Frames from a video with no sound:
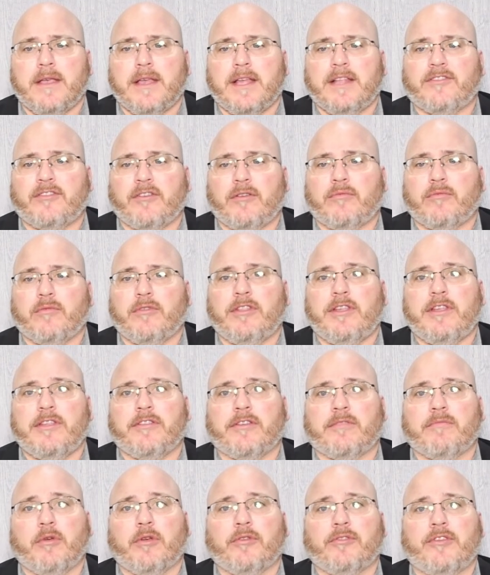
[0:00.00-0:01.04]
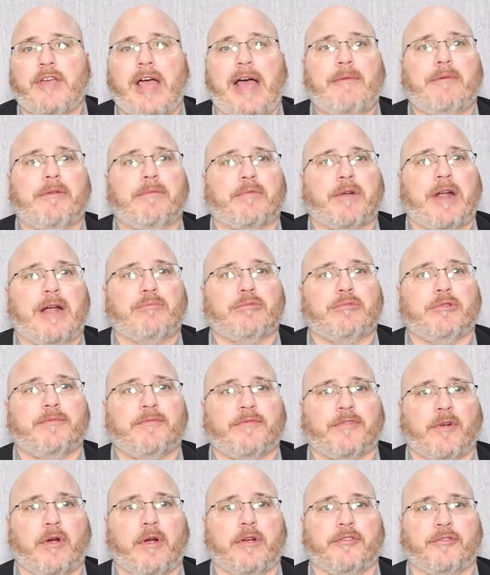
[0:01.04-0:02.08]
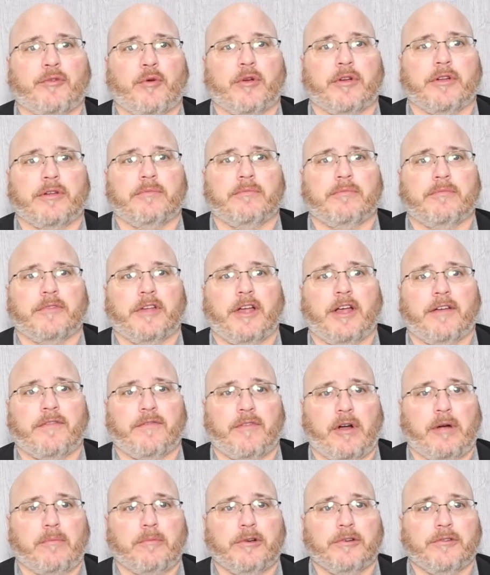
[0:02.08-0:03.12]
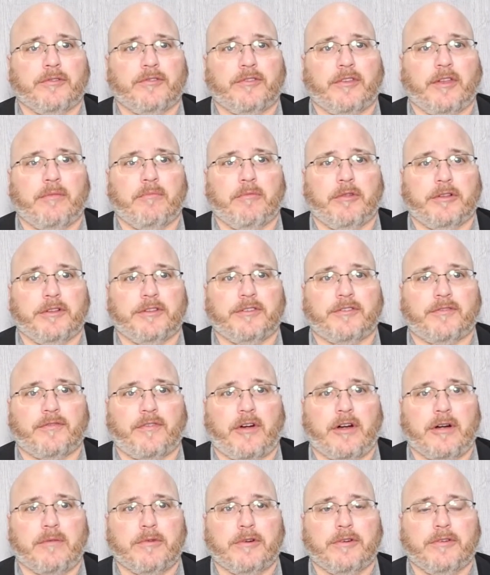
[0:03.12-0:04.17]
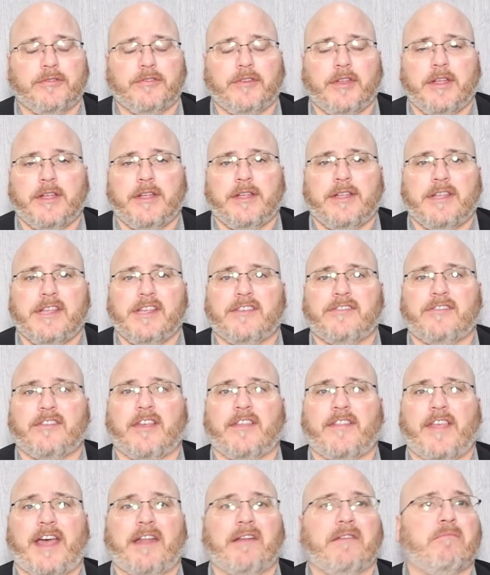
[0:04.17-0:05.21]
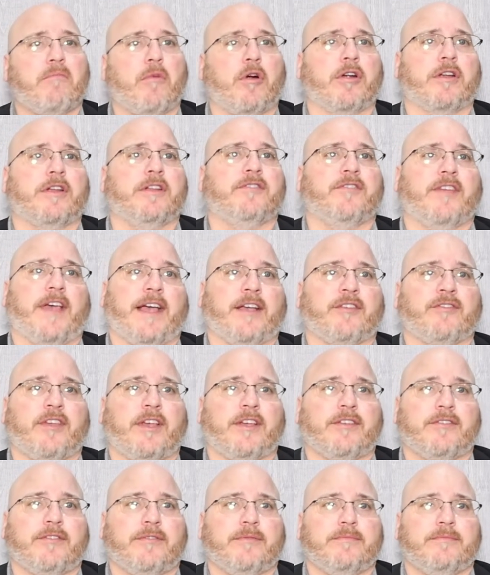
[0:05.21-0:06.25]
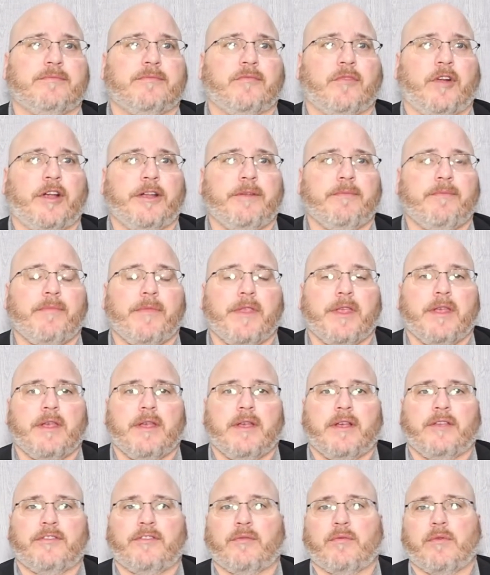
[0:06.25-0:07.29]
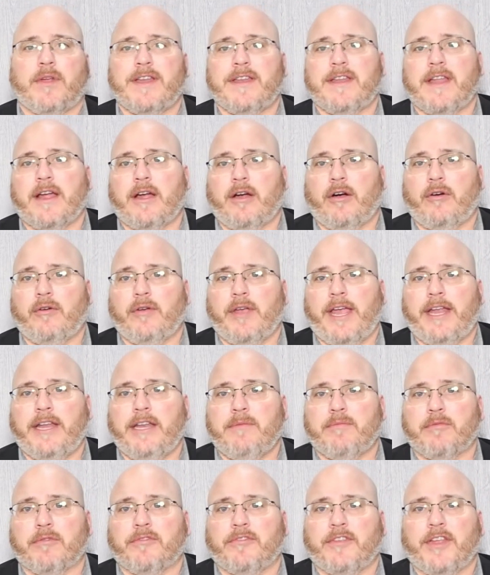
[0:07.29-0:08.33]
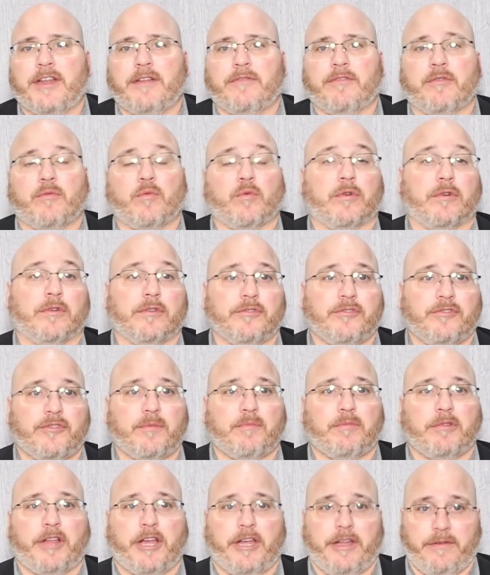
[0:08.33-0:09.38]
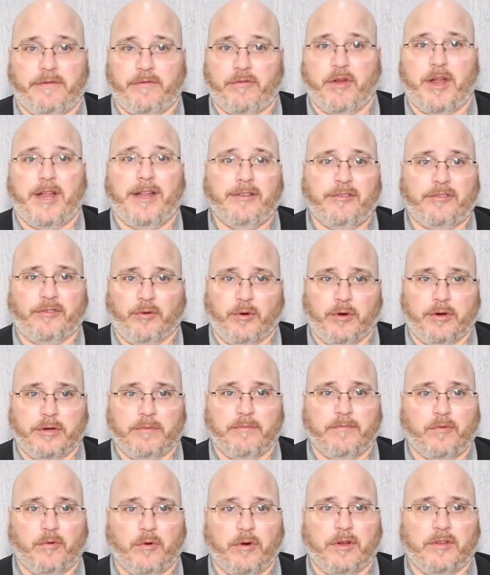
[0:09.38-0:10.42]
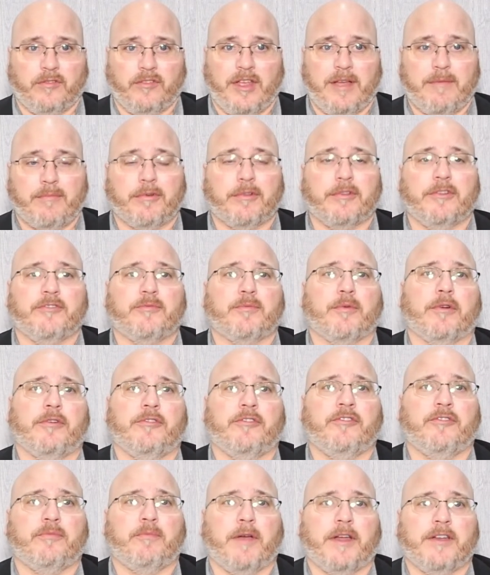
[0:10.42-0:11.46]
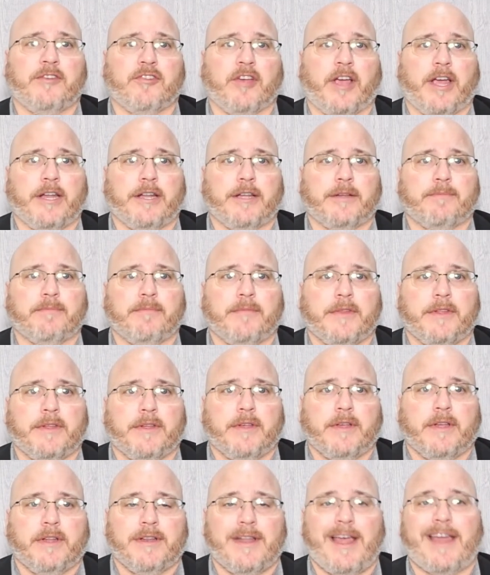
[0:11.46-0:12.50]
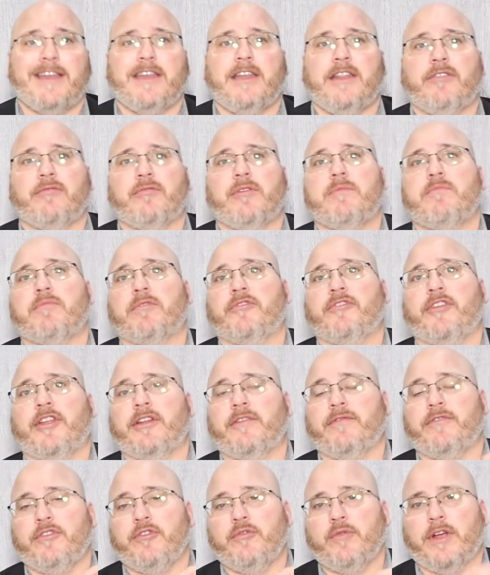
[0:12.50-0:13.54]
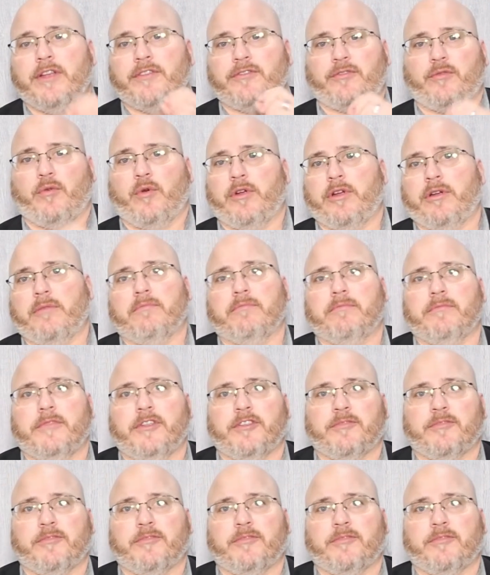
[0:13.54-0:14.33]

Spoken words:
And so really the most common problem for our sorghum farmers and millets farmers is that of markets access, right? So right now, 80% of the world's supply of grain sorghum, for example, is purchased by China. 93% of U.S. sorghum is